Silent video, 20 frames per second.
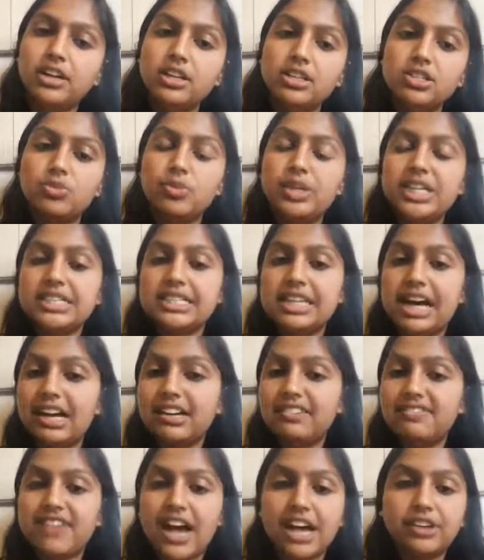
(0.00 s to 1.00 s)
So we
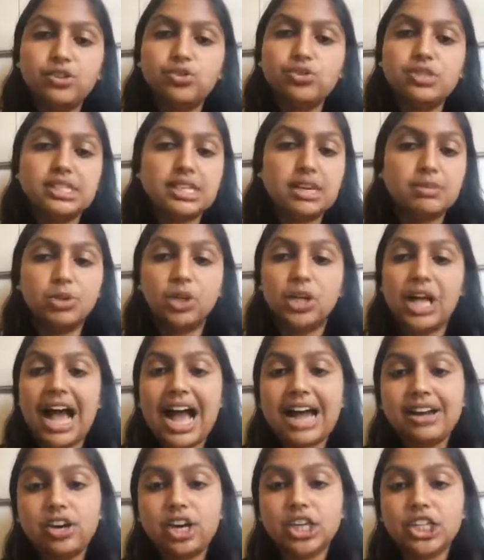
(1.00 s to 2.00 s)
designed value-stable
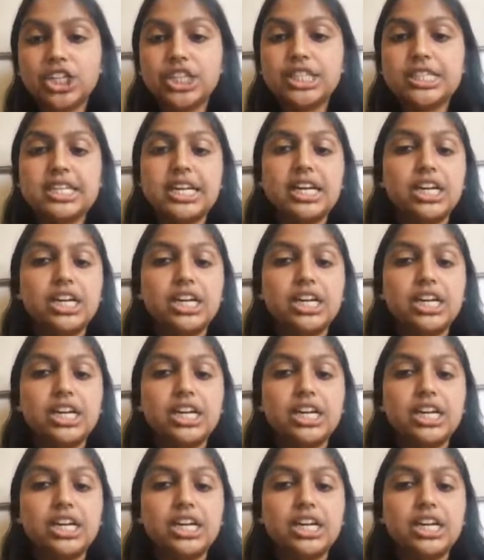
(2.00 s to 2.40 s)
ad auctions that